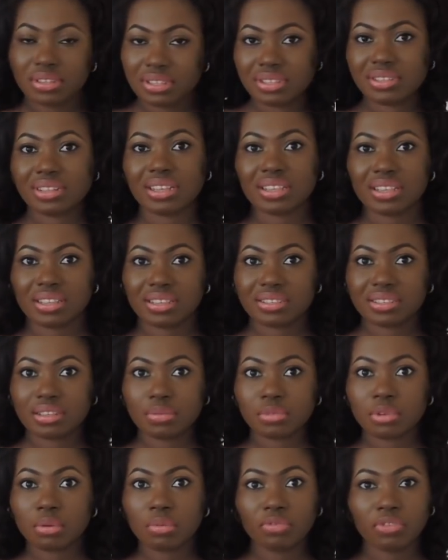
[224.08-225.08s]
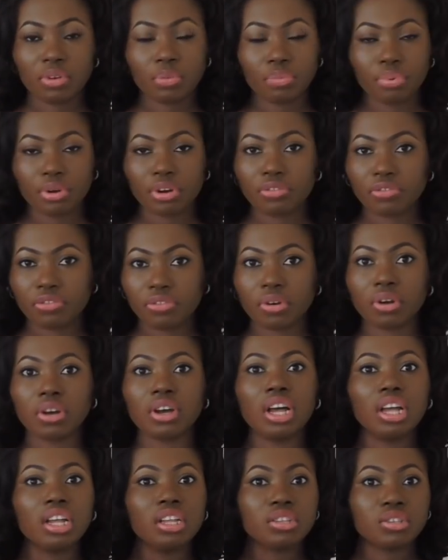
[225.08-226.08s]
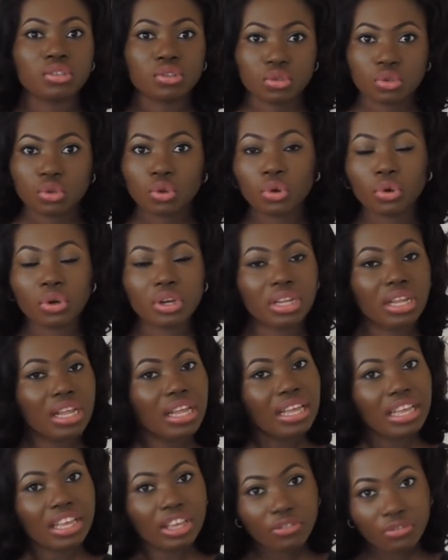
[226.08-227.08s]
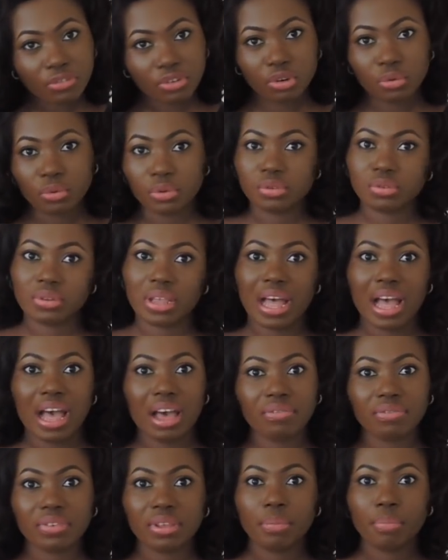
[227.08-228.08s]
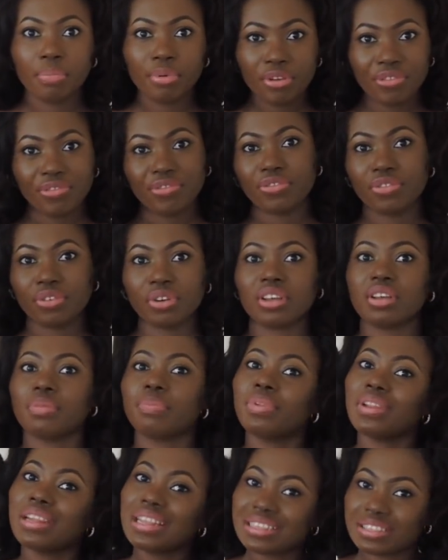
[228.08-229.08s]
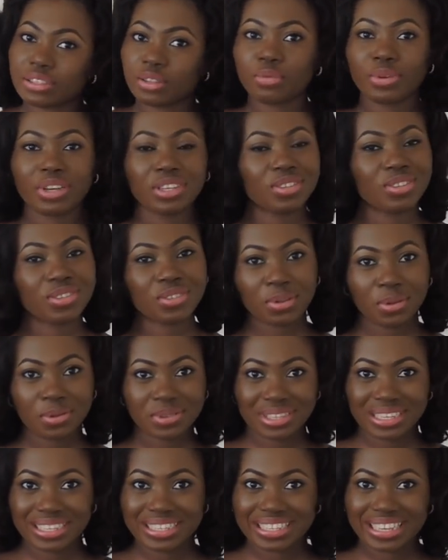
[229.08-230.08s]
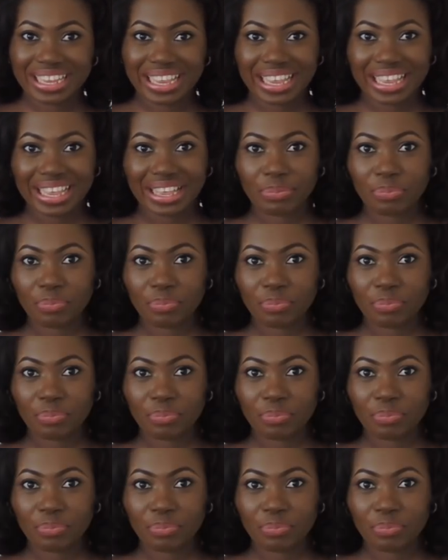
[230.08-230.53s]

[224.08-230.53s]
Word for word: it's like a symptom of a brain fog so if you don't want to have brain fog please lower your salt intake